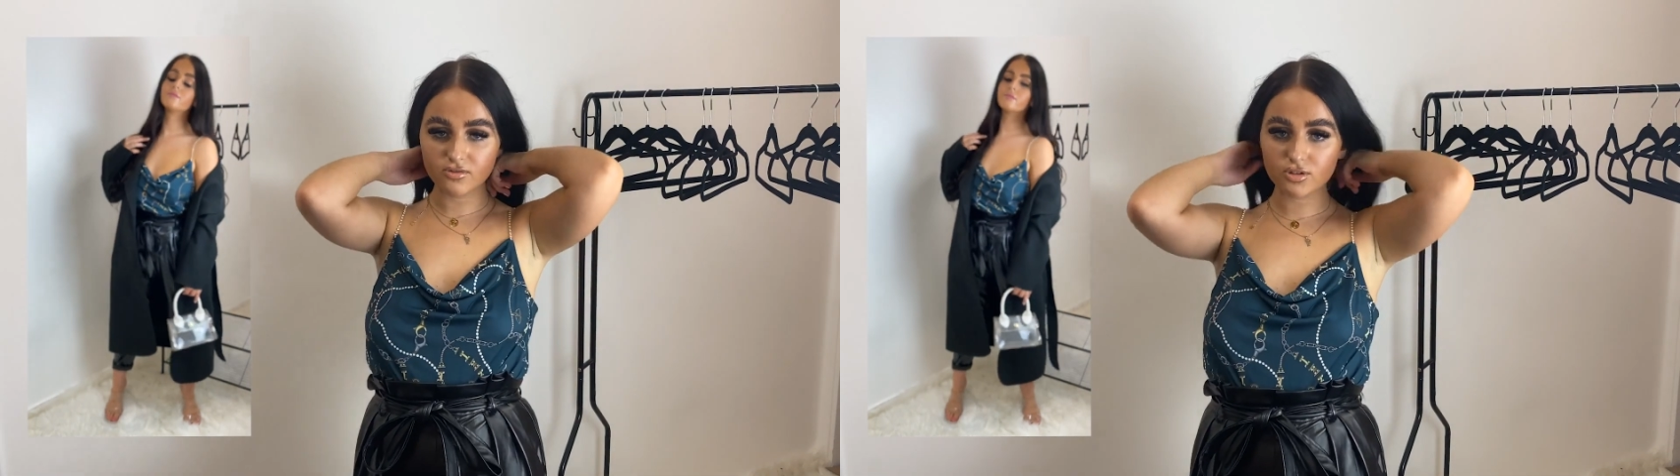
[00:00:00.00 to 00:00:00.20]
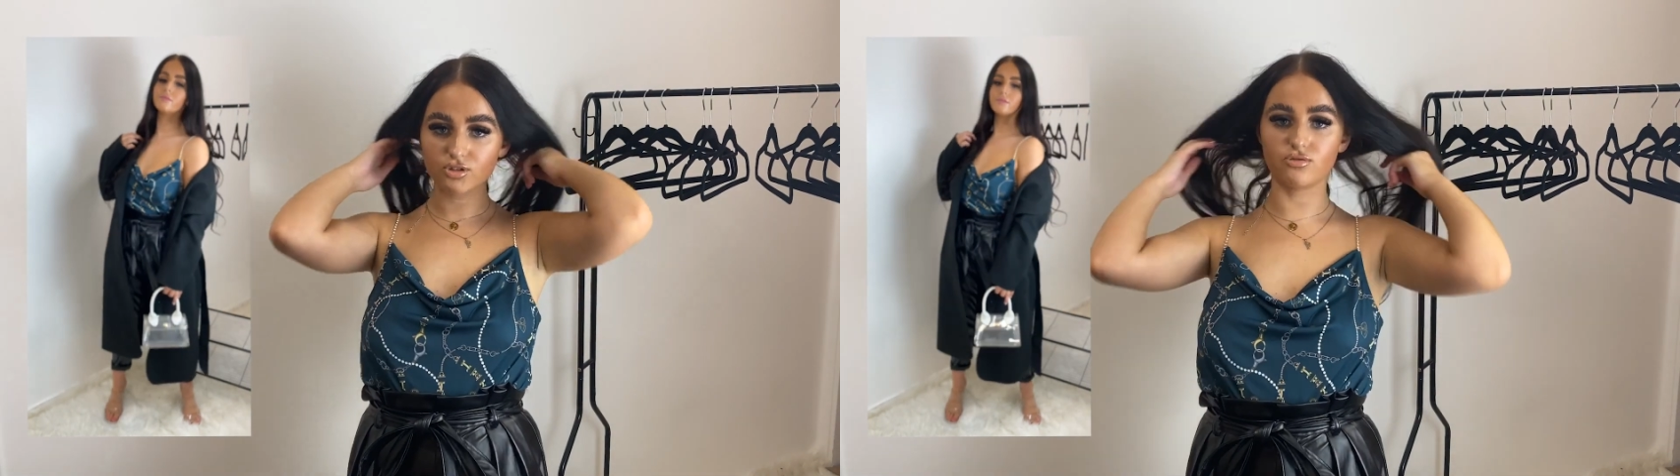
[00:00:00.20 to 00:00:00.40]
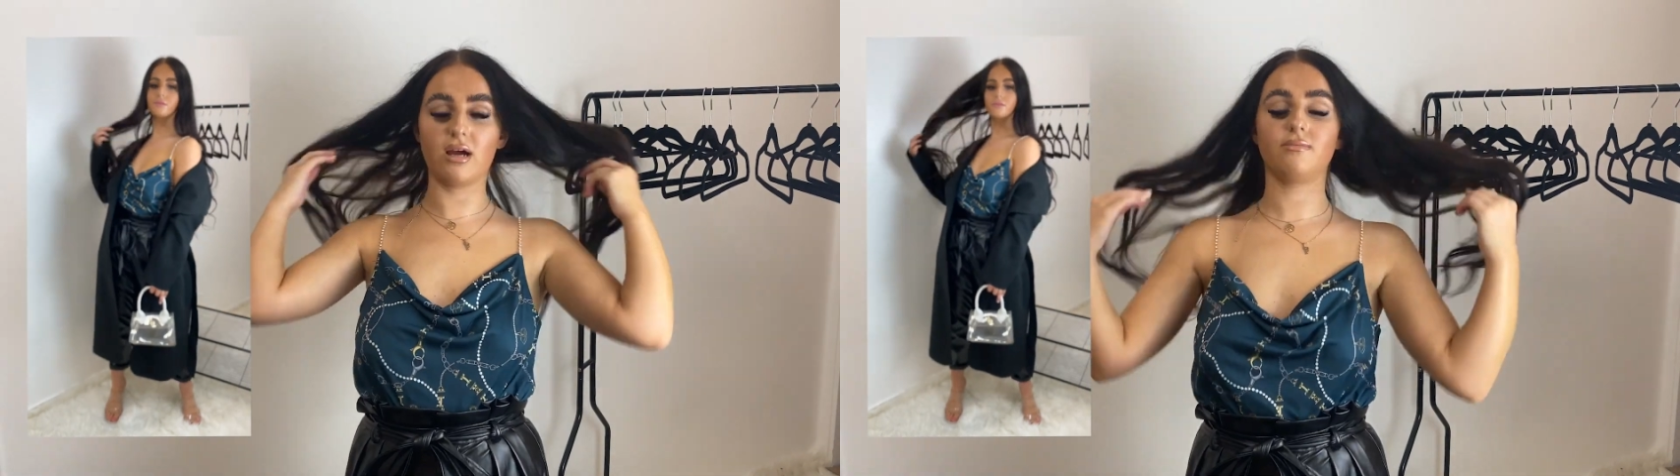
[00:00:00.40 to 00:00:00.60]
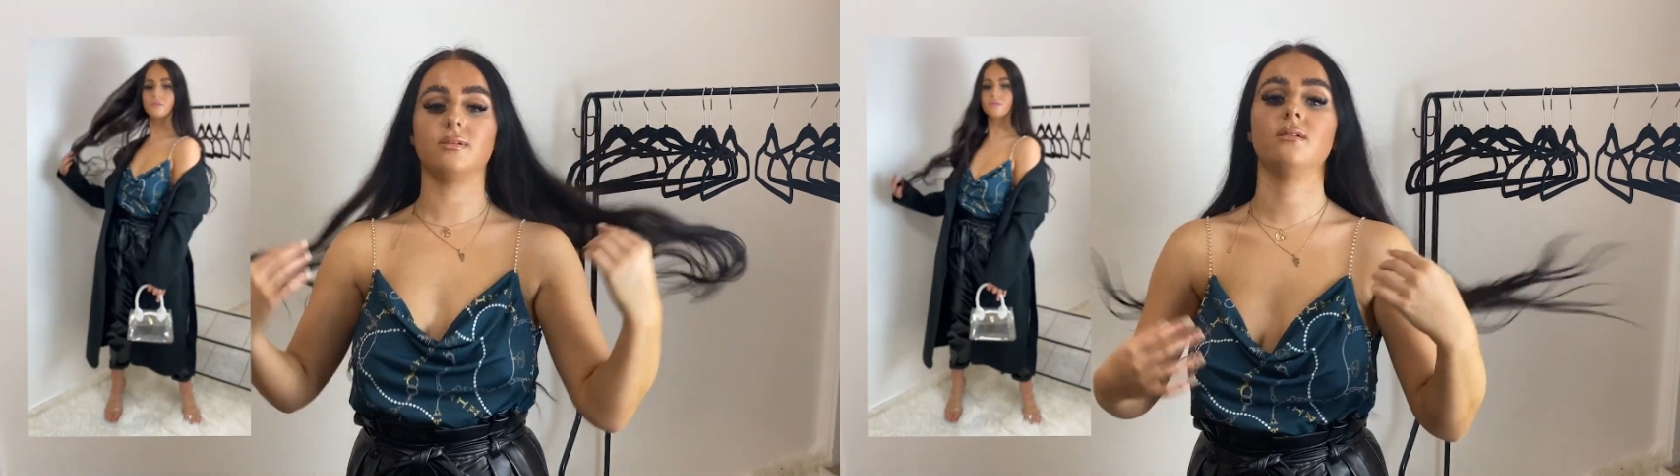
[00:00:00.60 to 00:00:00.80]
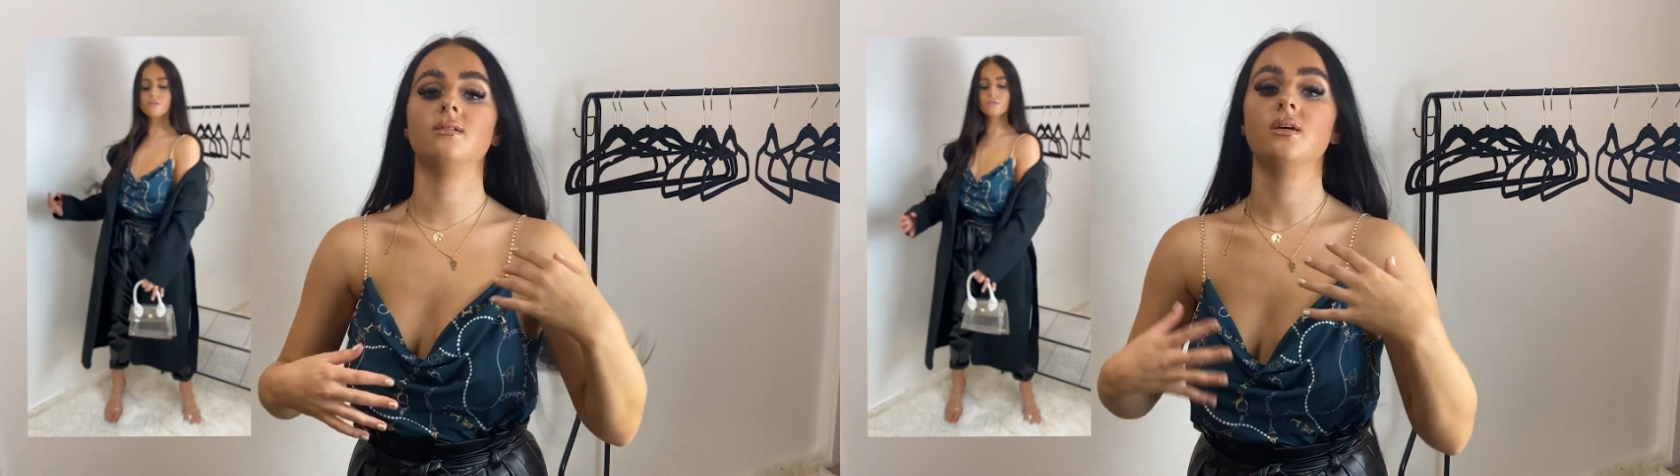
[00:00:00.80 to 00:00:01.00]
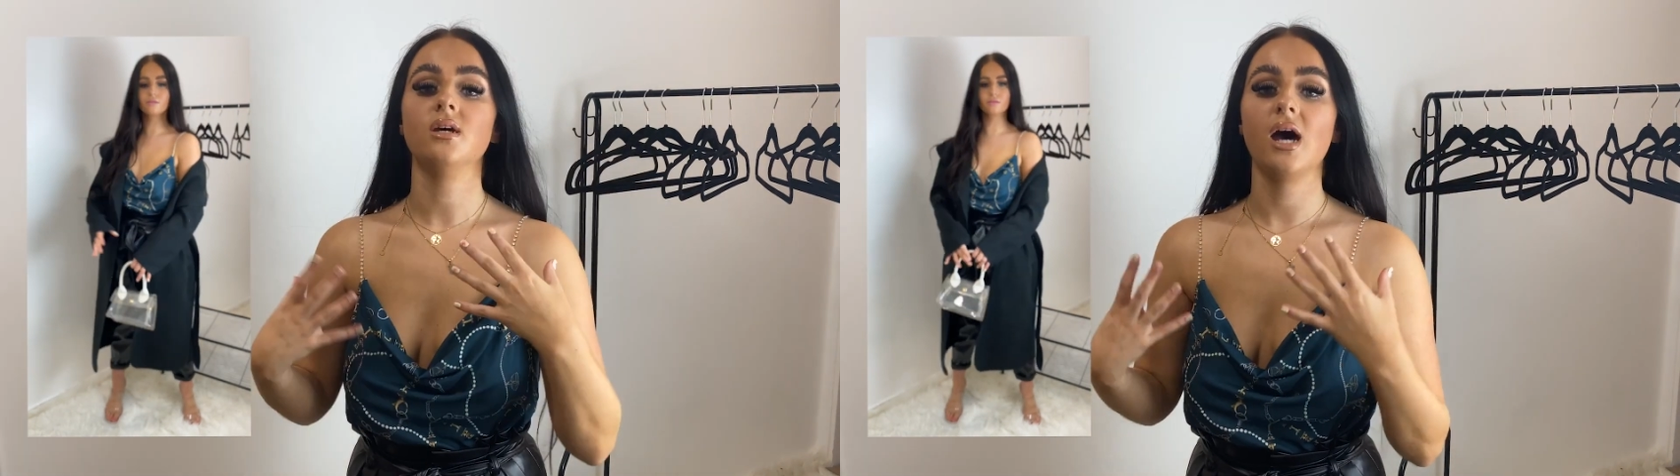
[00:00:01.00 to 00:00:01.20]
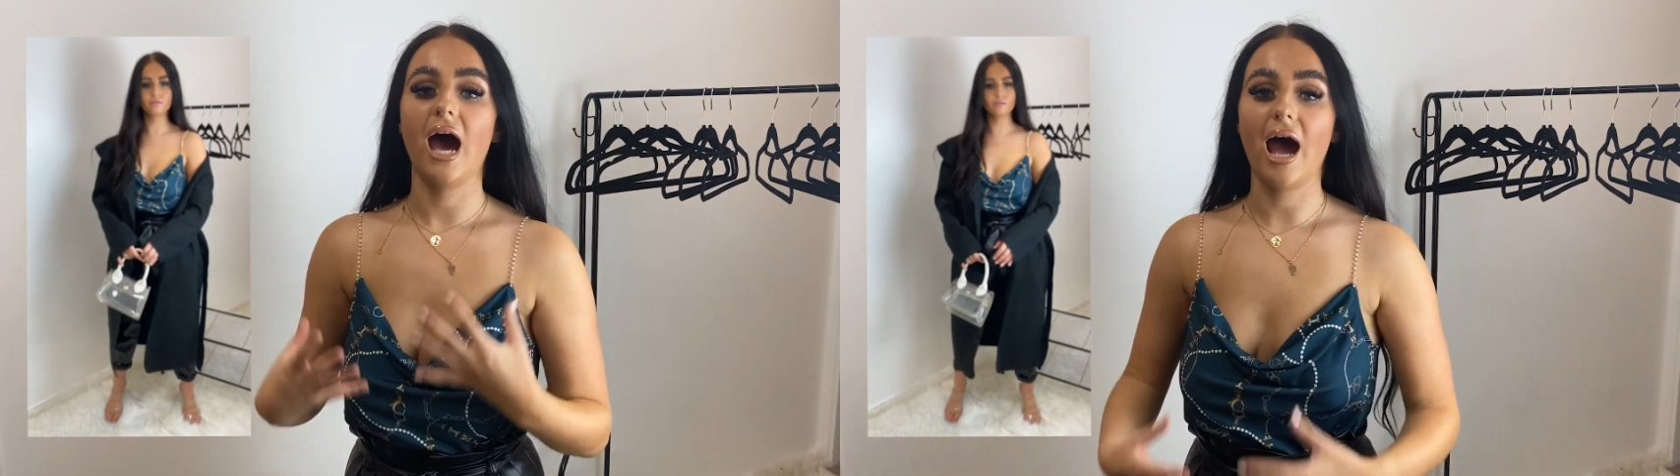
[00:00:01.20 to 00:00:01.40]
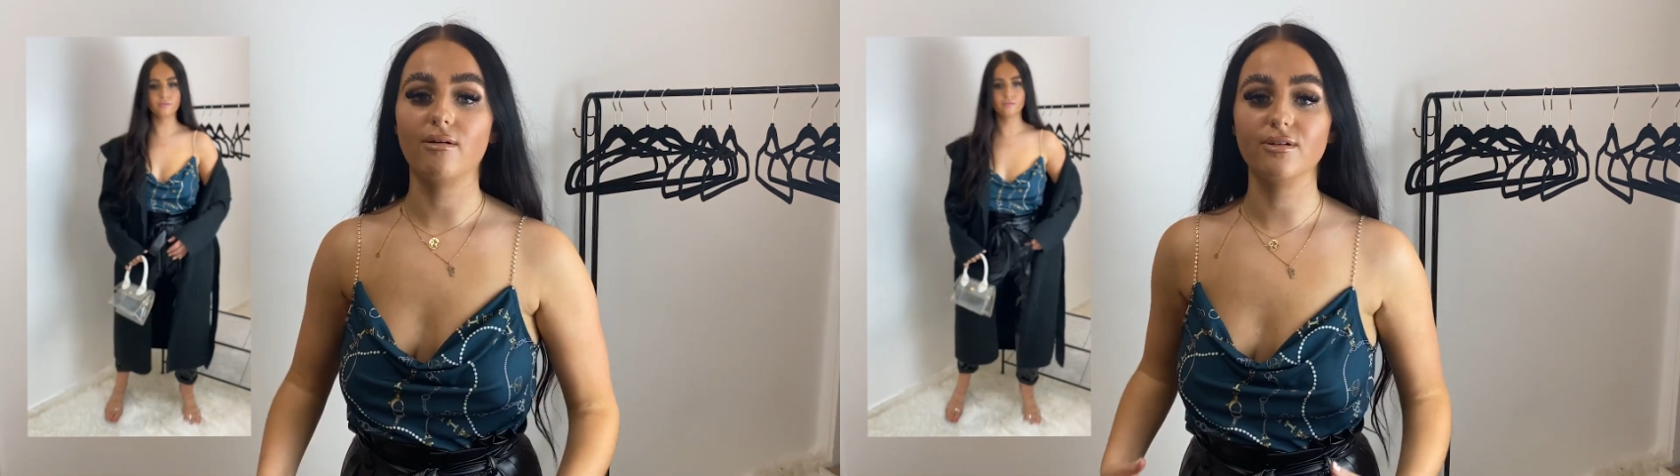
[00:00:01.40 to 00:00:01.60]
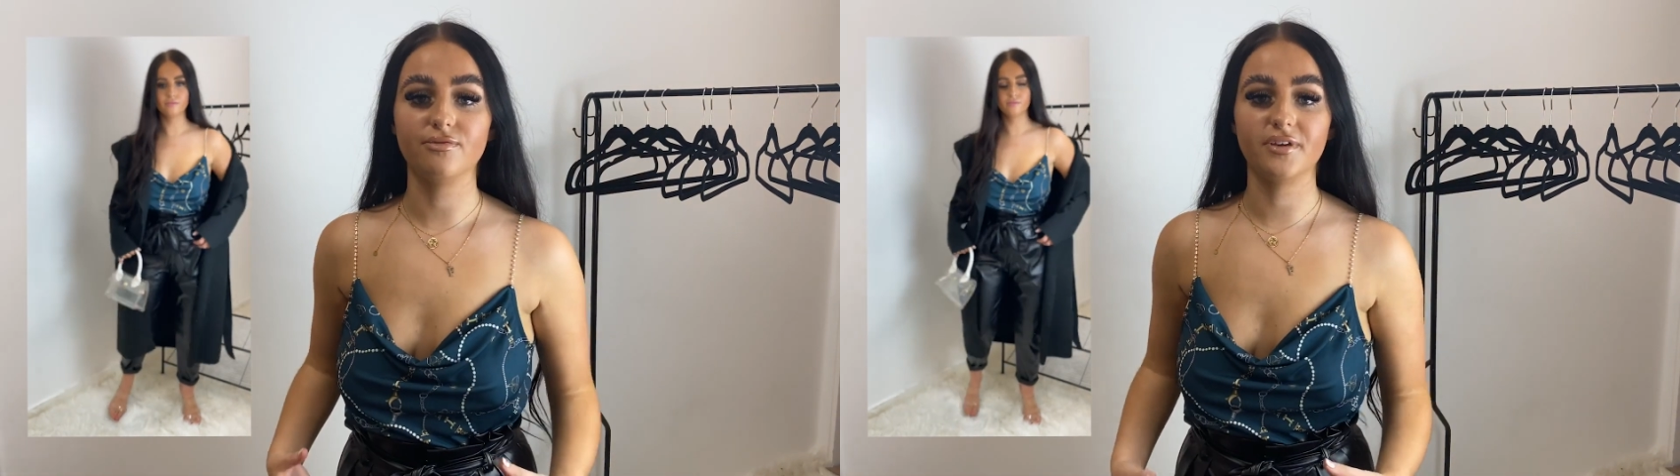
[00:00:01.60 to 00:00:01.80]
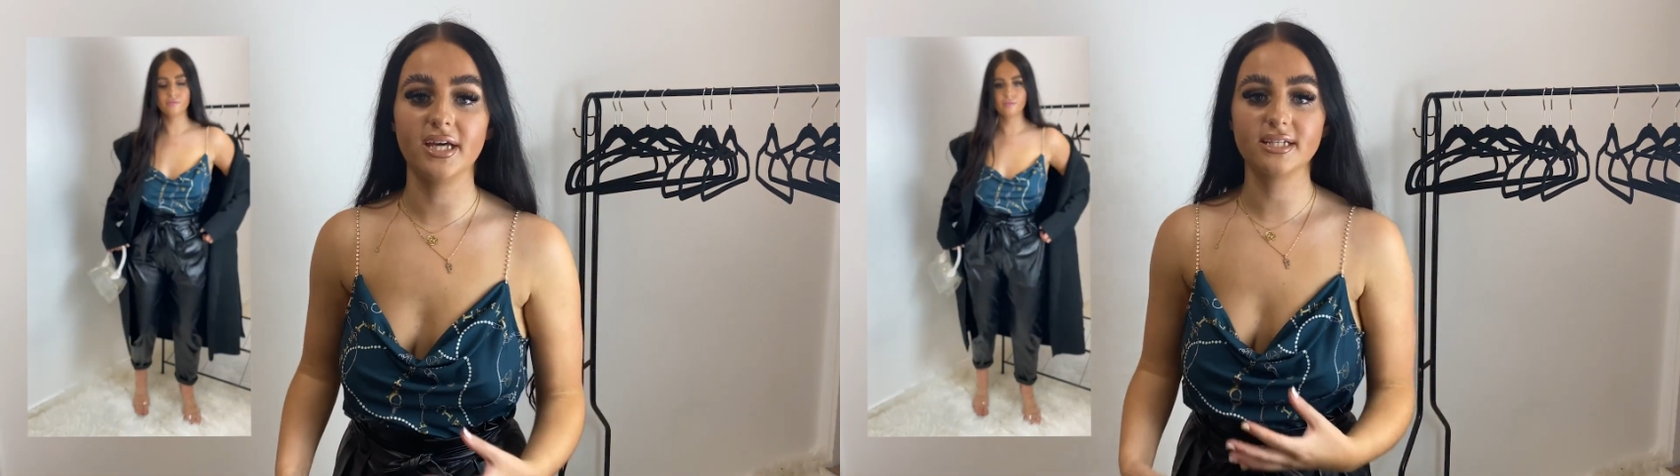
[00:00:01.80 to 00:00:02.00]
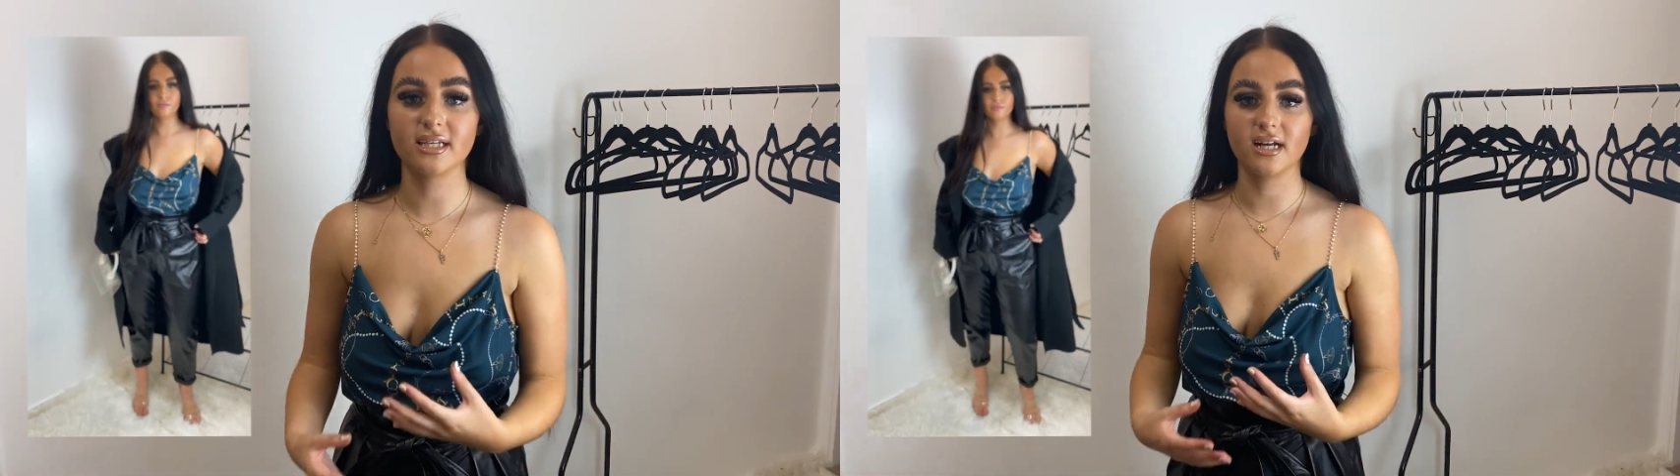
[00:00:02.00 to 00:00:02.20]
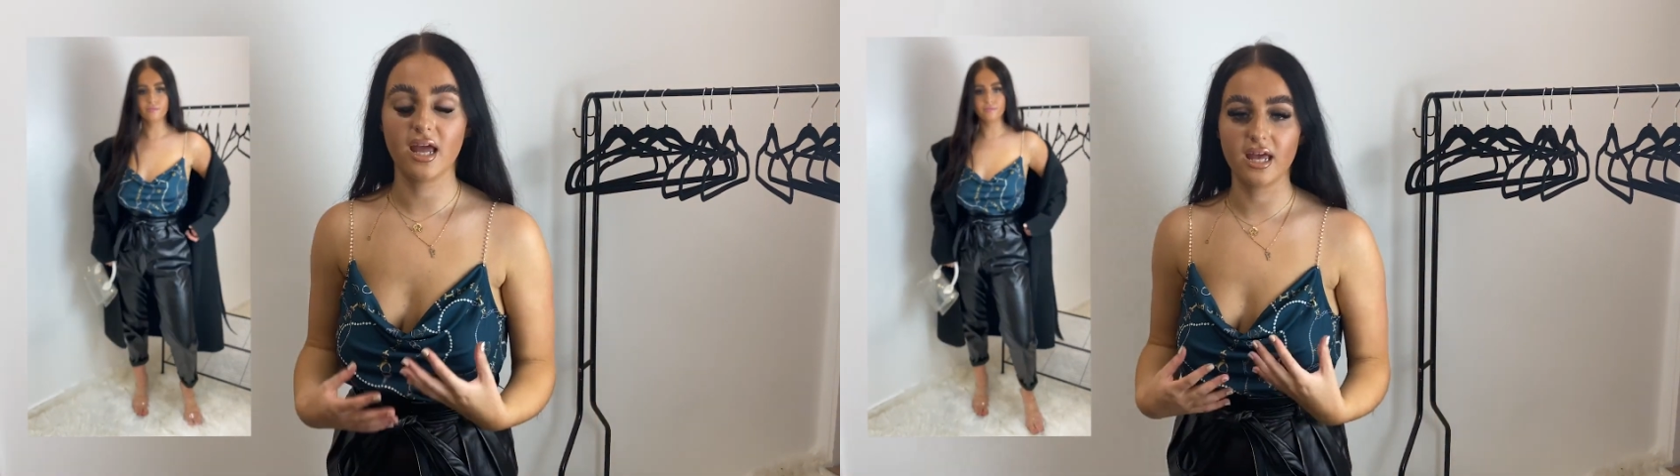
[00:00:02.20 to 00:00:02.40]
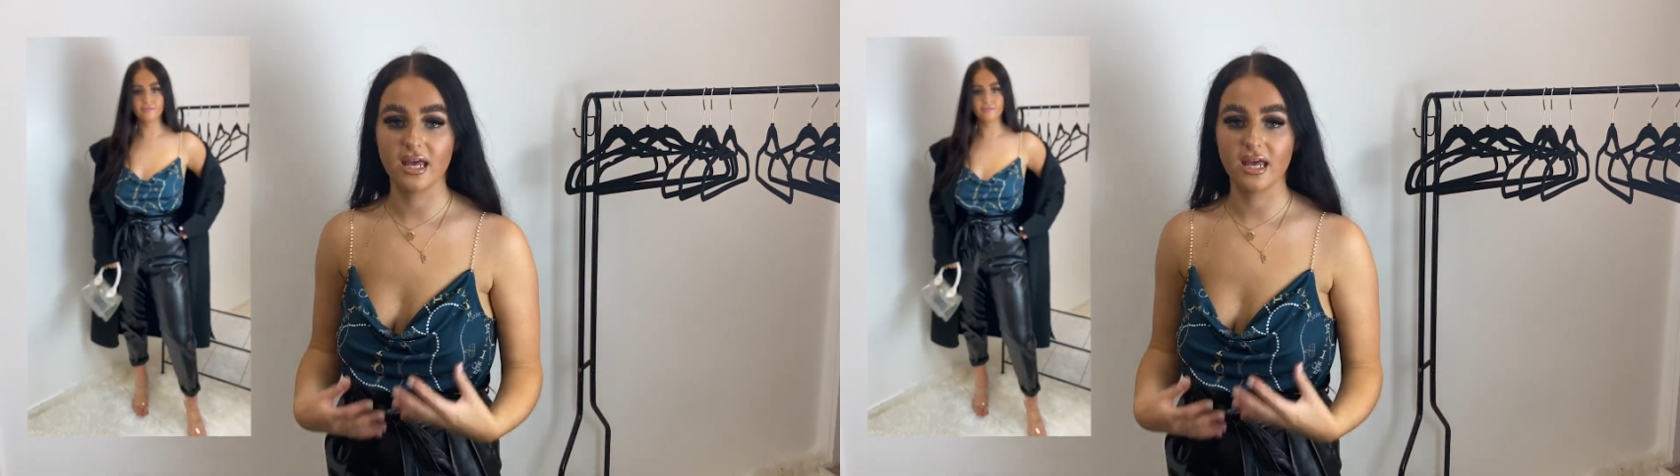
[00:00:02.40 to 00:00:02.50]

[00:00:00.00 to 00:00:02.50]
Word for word: the straps and how it fits it,